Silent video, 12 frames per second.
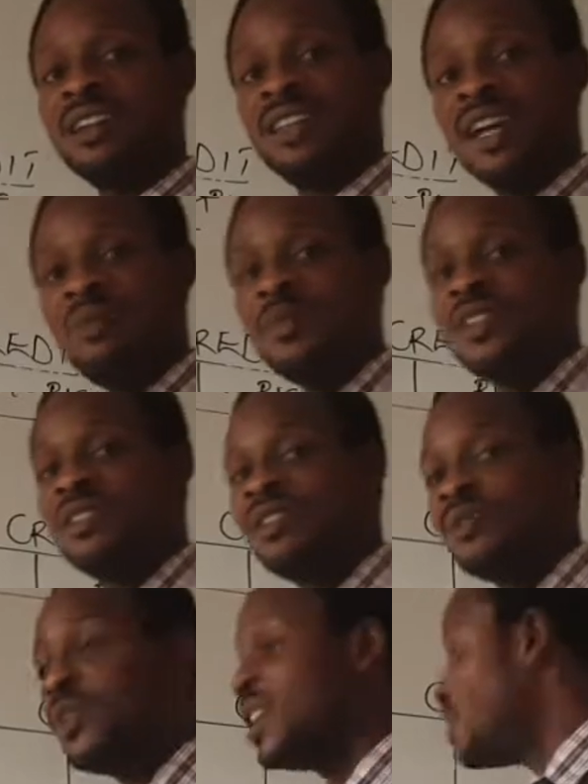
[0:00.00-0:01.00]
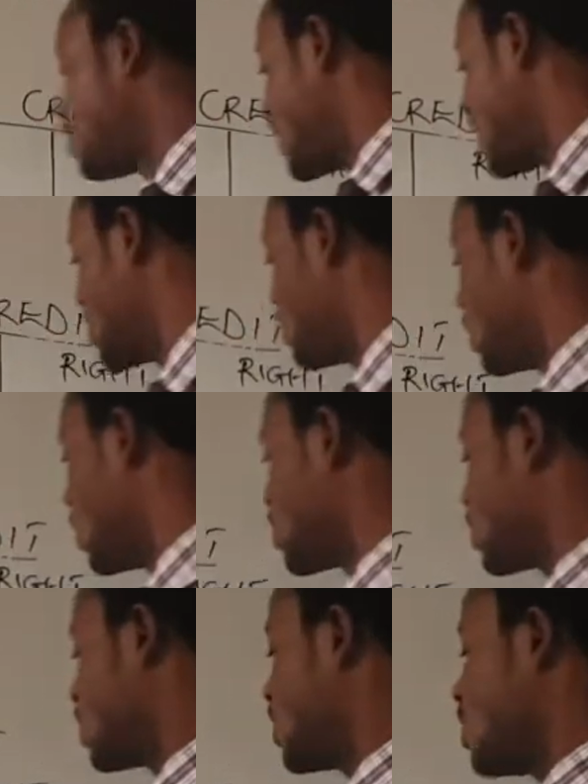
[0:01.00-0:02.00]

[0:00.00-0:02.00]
That means the remaining part was